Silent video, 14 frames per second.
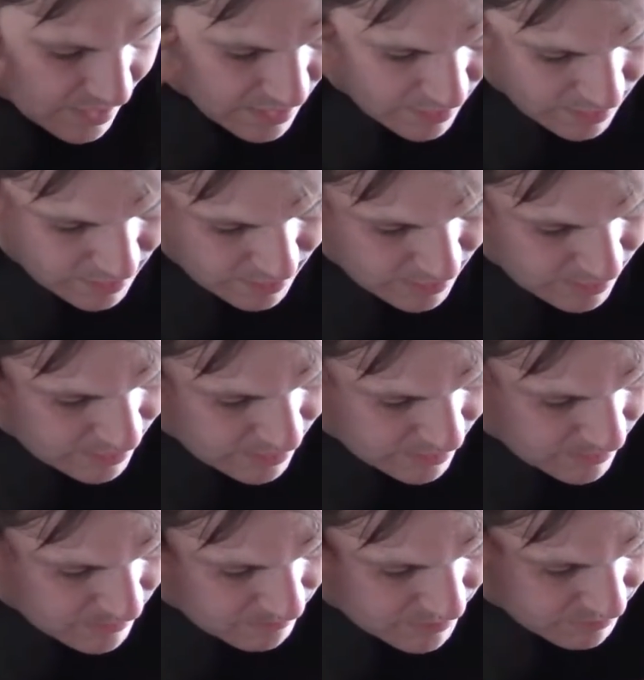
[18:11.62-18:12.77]

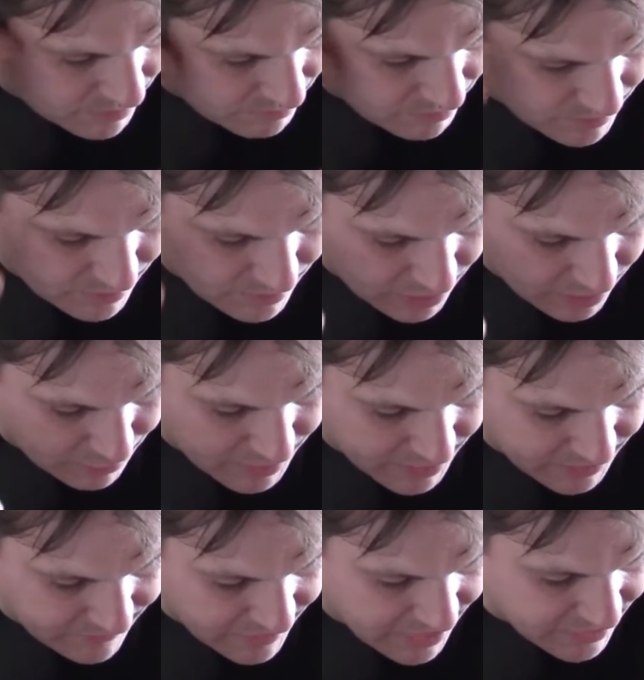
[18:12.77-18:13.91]
cloaking
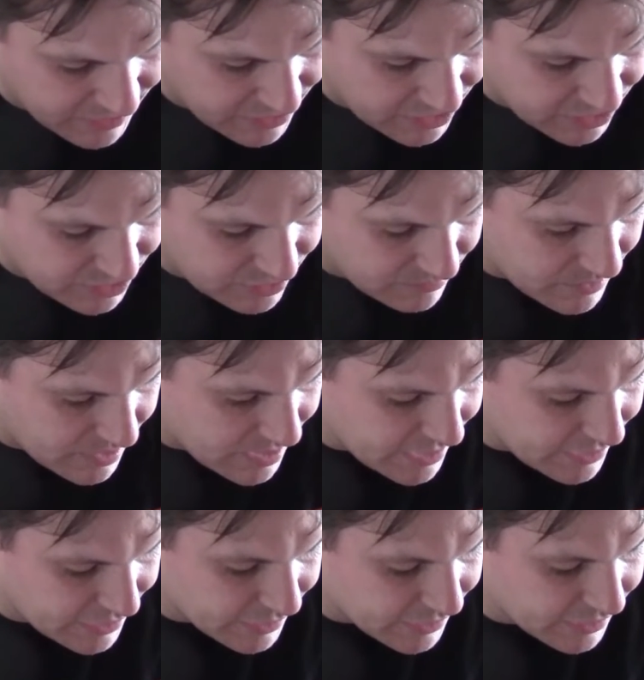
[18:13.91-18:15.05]
device,
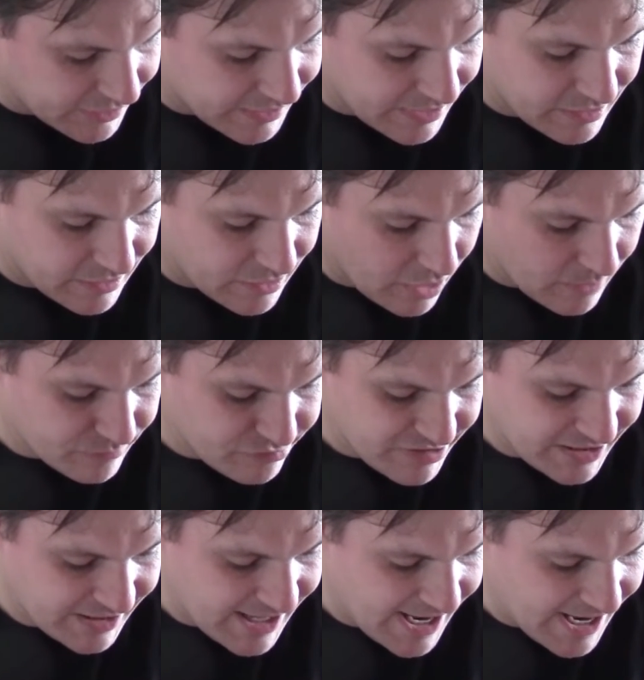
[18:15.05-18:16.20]
you can take a comms
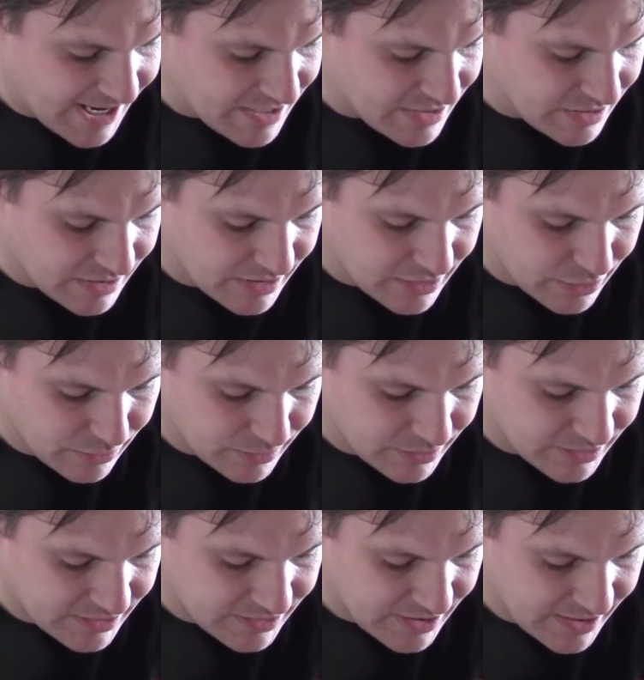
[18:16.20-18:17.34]
relay, you can
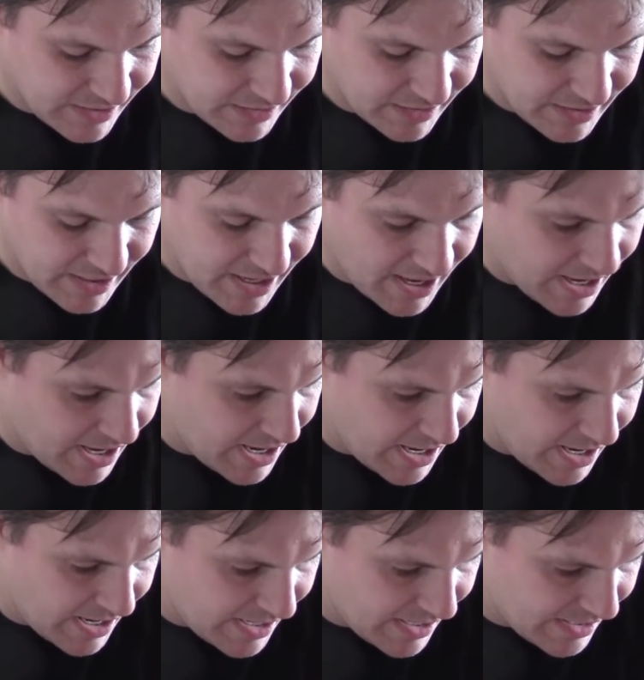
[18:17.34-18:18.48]
take
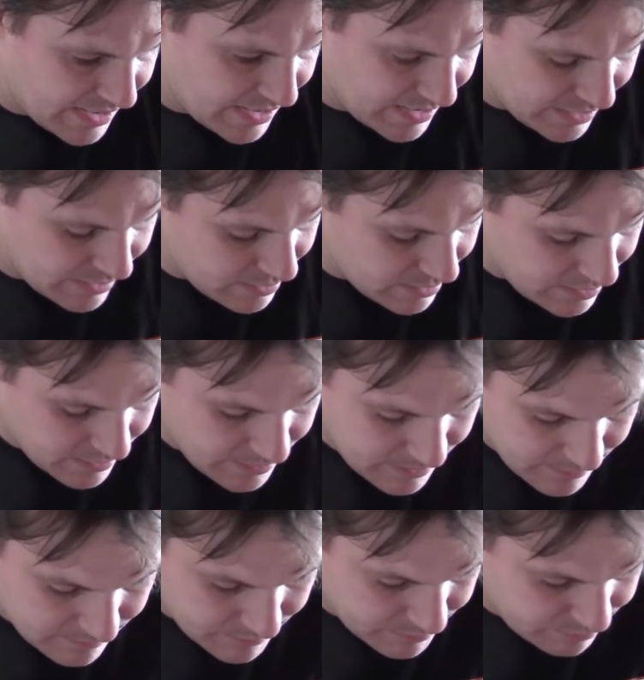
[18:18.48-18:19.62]
a
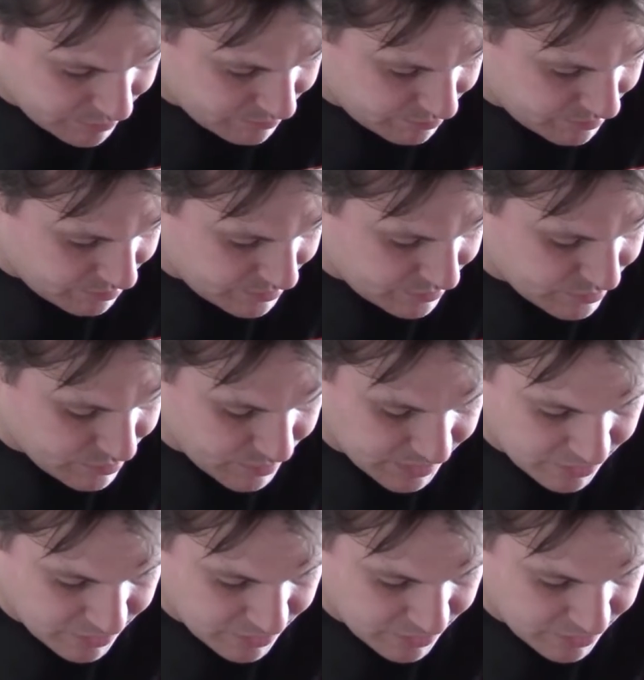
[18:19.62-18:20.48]
twin